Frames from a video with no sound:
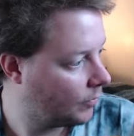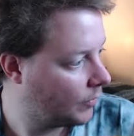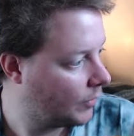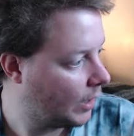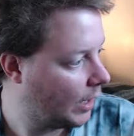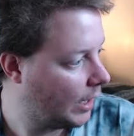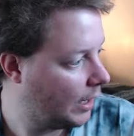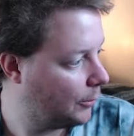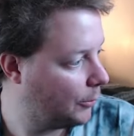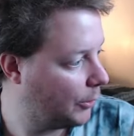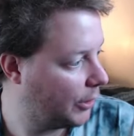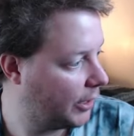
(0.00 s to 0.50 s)

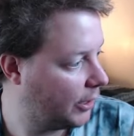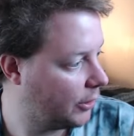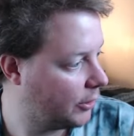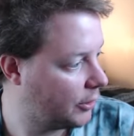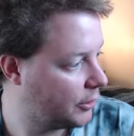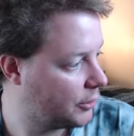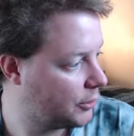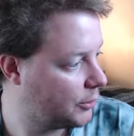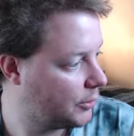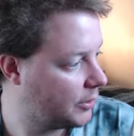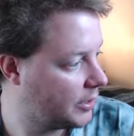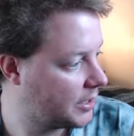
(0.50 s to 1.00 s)
And we're going to
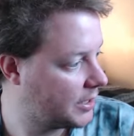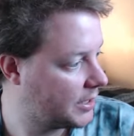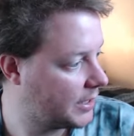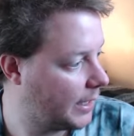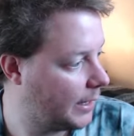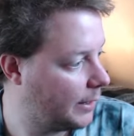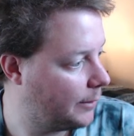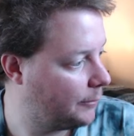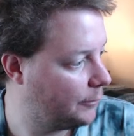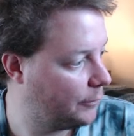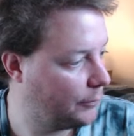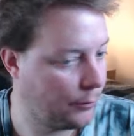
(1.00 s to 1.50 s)
do the
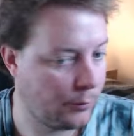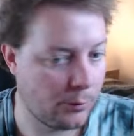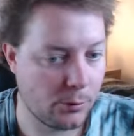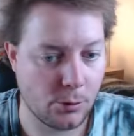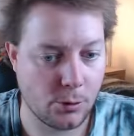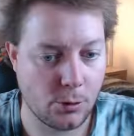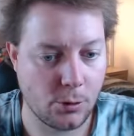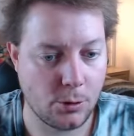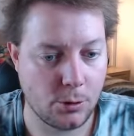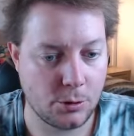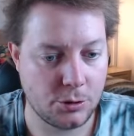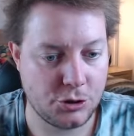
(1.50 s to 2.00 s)
same
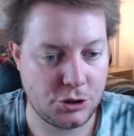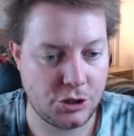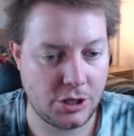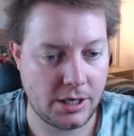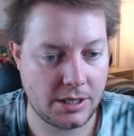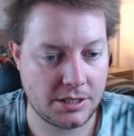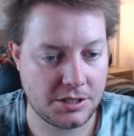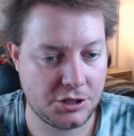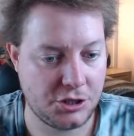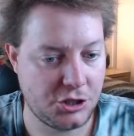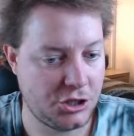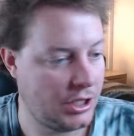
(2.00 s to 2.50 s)
for
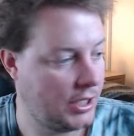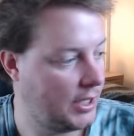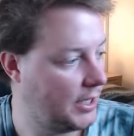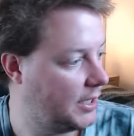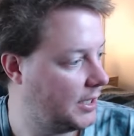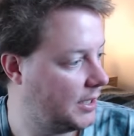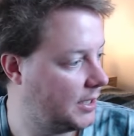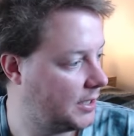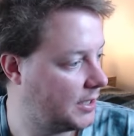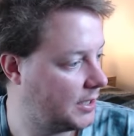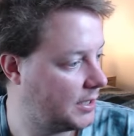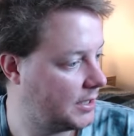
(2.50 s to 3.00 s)
just
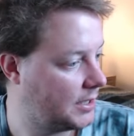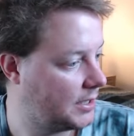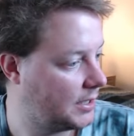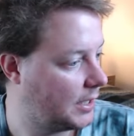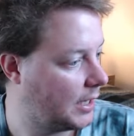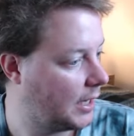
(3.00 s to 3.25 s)
GCC